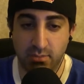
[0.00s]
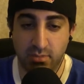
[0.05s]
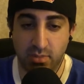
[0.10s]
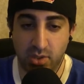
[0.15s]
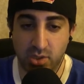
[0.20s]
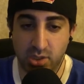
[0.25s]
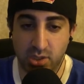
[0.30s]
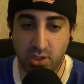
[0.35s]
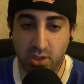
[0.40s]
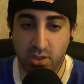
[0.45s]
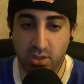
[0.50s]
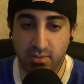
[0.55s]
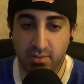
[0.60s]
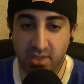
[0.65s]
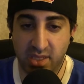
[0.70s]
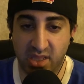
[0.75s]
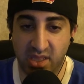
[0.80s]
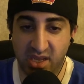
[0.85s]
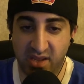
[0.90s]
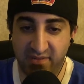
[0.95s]
most
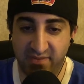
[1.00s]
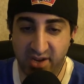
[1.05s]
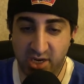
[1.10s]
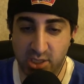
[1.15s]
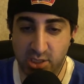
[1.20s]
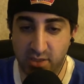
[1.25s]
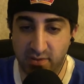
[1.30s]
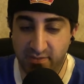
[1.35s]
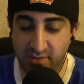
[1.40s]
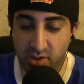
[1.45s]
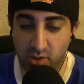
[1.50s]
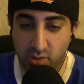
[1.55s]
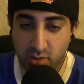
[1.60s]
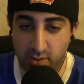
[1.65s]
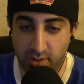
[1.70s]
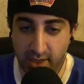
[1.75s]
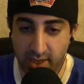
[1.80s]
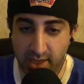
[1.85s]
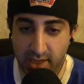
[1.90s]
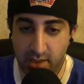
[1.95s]
notably the invasion of
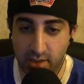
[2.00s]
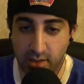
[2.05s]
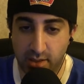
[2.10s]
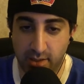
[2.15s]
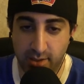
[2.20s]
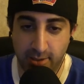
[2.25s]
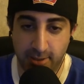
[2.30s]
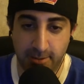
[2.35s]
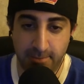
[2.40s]
Ukraine,